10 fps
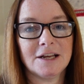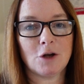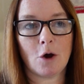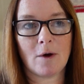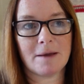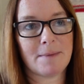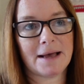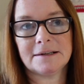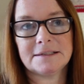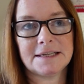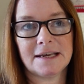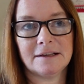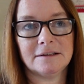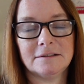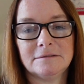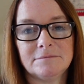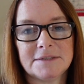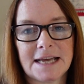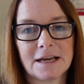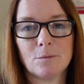not going back until
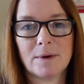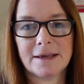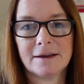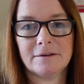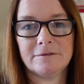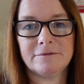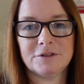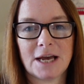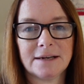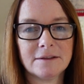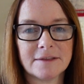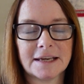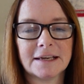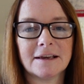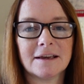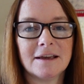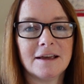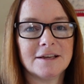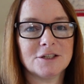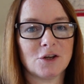second week of Jan, I think.
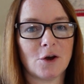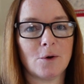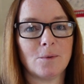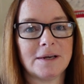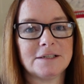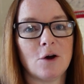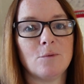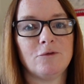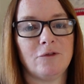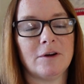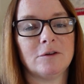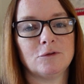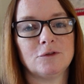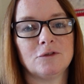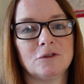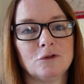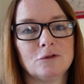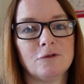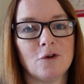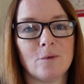So he's home for a
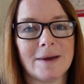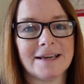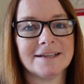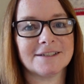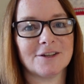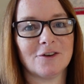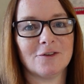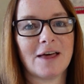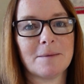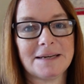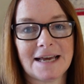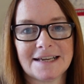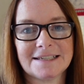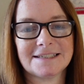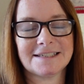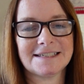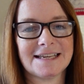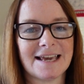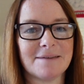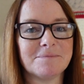good 4 weeks, so that'd be nice to
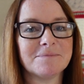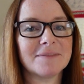see him.